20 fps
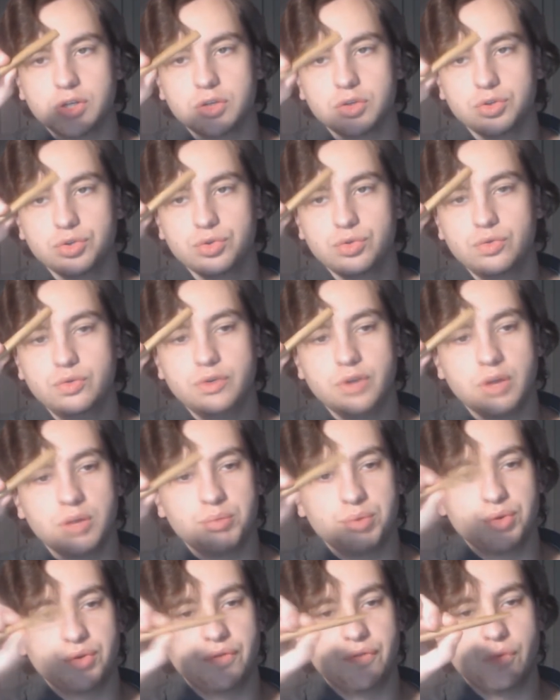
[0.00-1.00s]
Glue
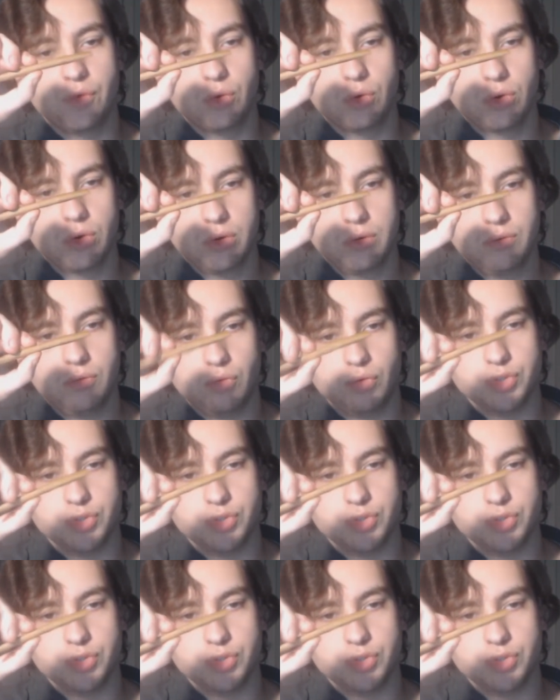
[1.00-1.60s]
number 4,